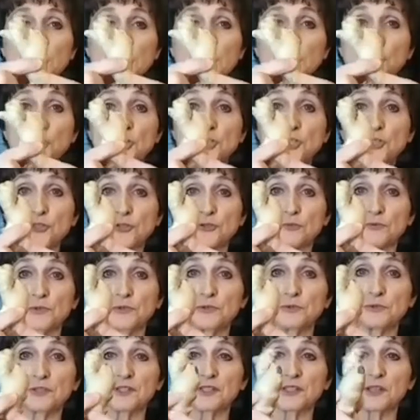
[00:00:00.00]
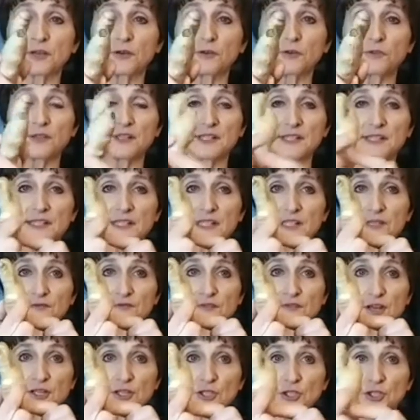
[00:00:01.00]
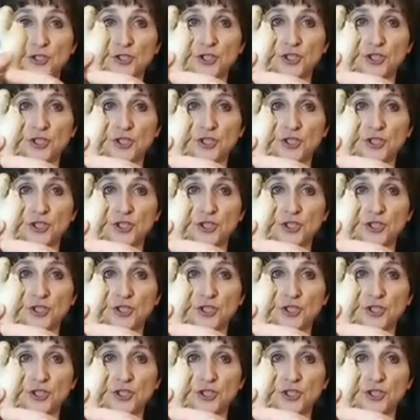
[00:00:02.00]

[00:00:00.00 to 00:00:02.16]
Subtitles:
was ginger root. So this is fresh